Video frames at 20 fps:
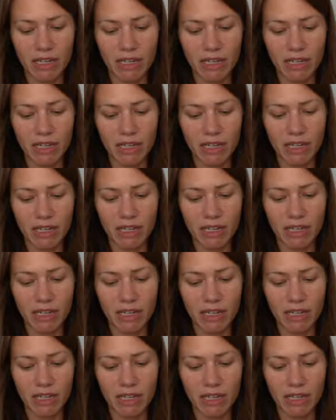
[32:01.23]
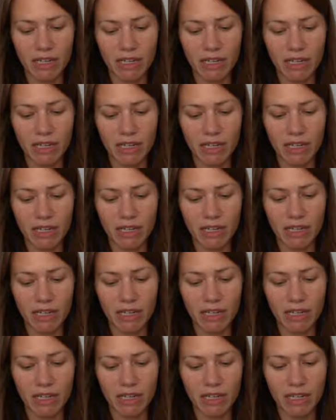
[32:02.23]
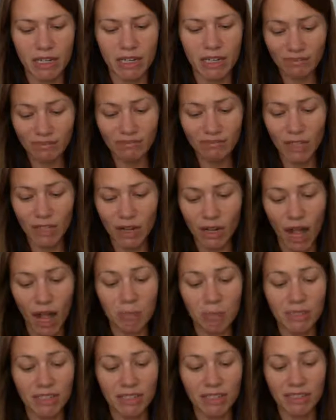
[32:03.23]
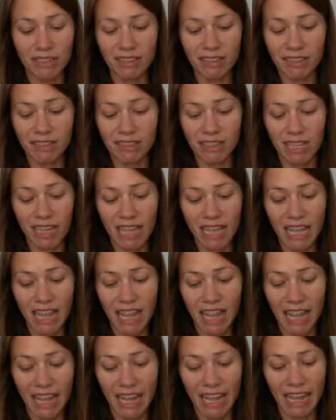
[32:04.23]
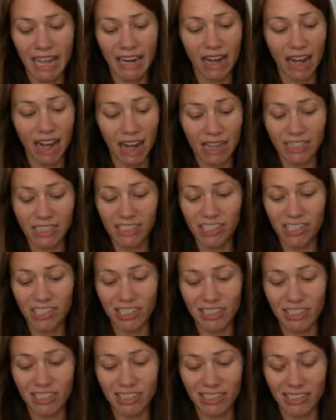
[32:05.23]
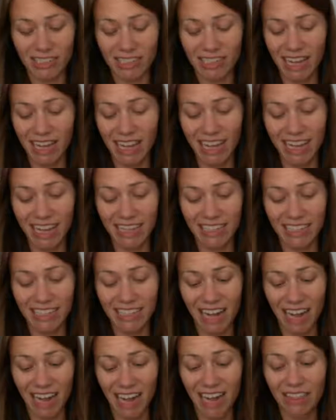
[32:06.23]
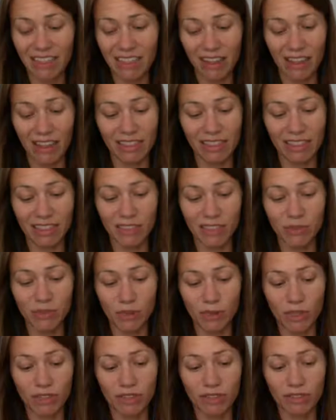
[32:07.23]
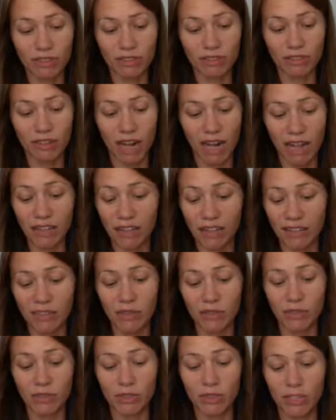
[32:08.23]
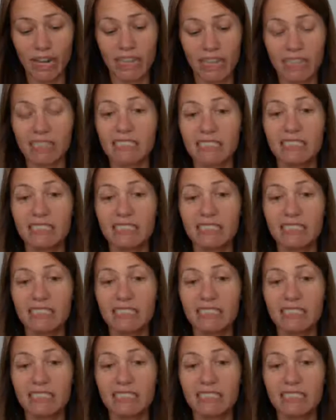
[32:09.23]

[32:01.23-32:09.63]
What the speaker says: and they talk about opsins and Hox genes. And I thought this was great.